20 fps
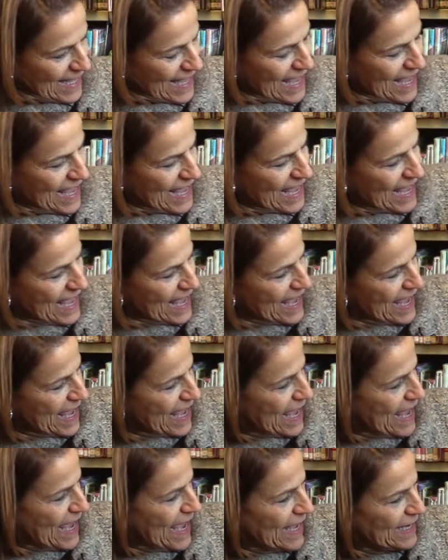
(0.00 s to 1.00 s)

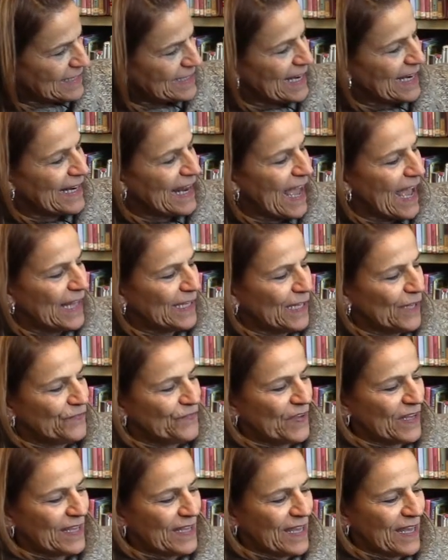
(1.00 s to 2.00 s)
And an
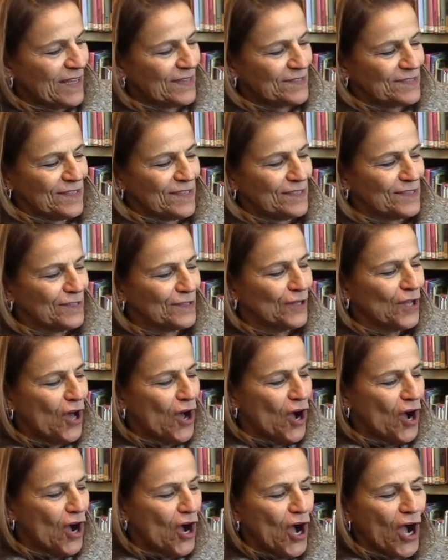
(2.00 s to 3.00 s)
elephant kiss is
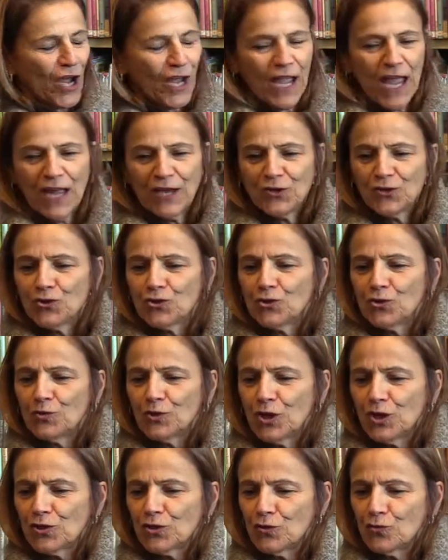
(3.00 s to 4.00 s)
long and
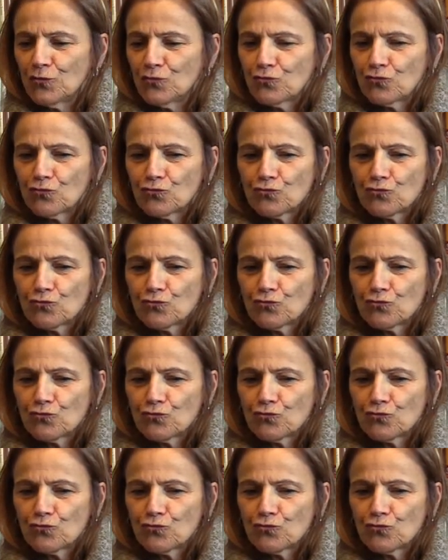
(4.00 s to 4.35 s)
tooty toot.